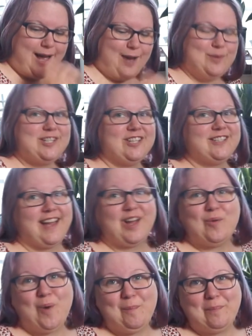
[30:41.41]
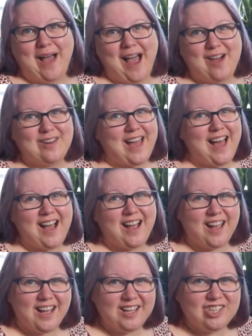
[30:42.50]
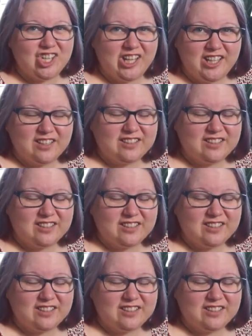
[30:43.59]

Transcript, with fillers: I was just like, one pound, Al uh, Kitching?